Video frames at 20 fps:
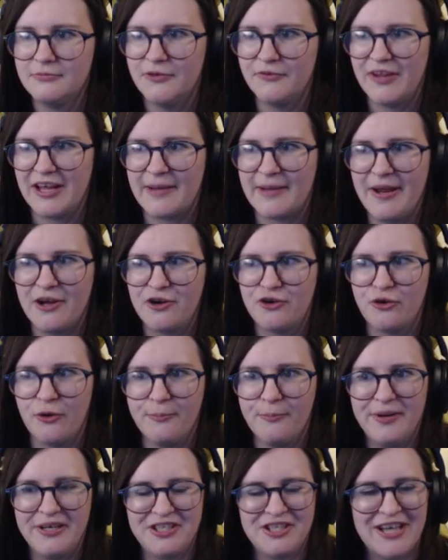like a bit of
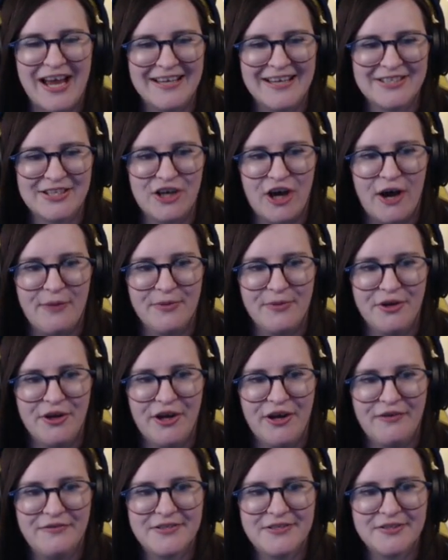crumpet chat to calm the
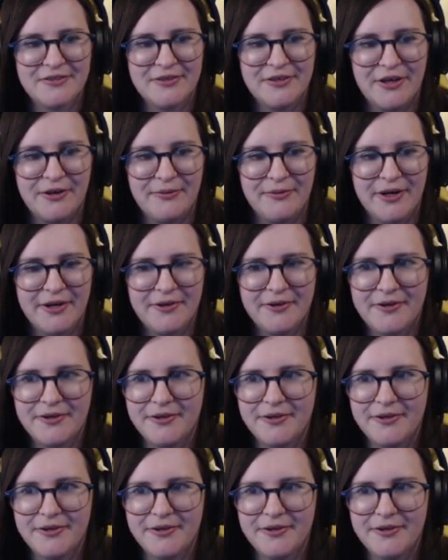nerves. I know, right?